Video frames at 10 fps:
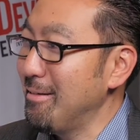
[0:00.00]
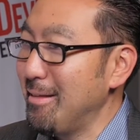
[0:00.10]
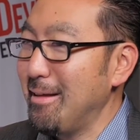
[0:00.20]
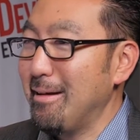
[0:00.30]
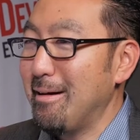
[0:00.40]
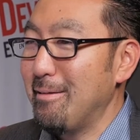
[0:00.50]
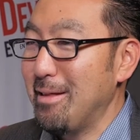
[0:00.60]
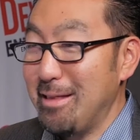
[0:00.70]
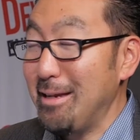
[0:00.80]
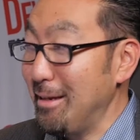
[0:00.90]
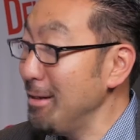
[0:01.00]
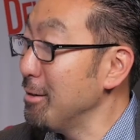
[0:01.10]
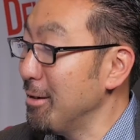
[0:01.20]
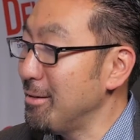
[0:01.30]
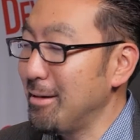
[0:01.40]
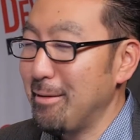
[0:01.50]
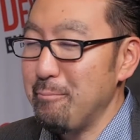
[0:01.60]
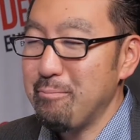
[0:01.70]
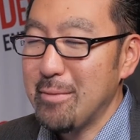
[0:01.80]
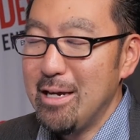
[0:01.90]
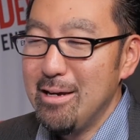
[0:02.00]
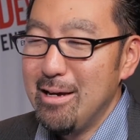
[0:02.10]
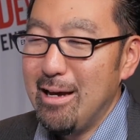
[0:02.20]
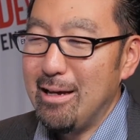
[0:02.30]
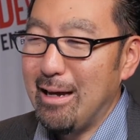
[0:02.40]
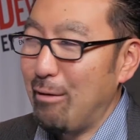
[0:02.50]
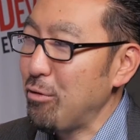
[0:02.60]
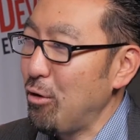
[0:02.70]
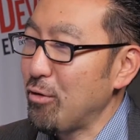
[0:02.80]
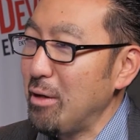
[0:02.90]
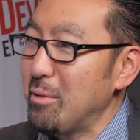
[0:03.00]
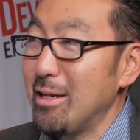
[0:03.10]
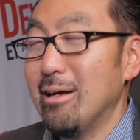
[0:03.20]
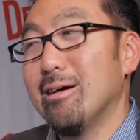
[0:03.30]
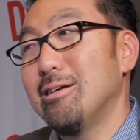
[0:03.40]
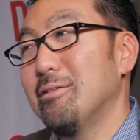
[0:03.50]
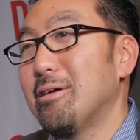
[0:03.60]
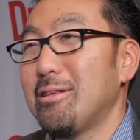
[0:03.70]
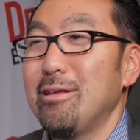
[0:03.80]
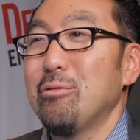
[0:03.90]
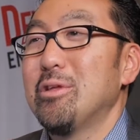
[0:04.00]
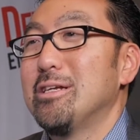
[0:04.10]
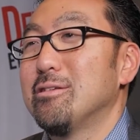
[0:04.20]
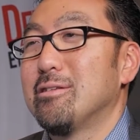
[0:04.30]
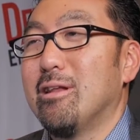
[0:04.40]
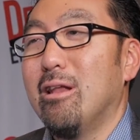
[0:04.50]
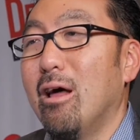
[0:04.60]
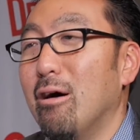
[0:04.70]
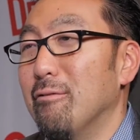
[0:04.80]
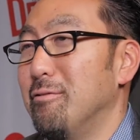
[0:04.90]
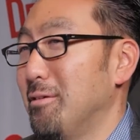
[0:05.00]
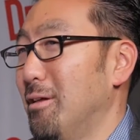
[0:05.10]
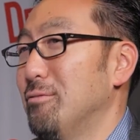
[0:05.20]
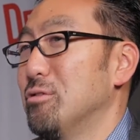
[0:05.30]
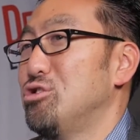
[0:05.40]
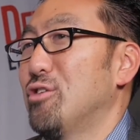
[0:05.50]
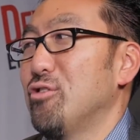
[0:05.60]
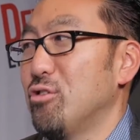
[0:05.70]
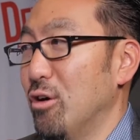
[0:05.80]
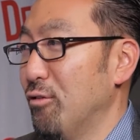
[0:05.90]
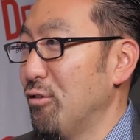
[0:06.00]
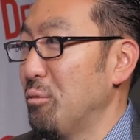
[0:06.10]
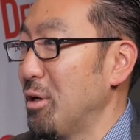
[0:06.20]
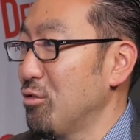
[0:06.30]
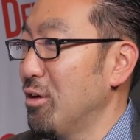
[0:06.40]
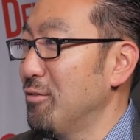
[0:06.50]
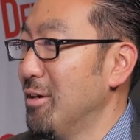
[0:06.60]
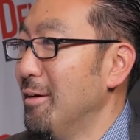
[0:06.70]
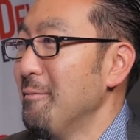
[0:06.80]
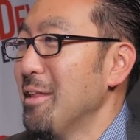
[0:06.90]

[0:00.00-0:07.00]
And they needed it. And how they overcame that. Now, the other one I just loved was Jeffrey Snover from Microsoft.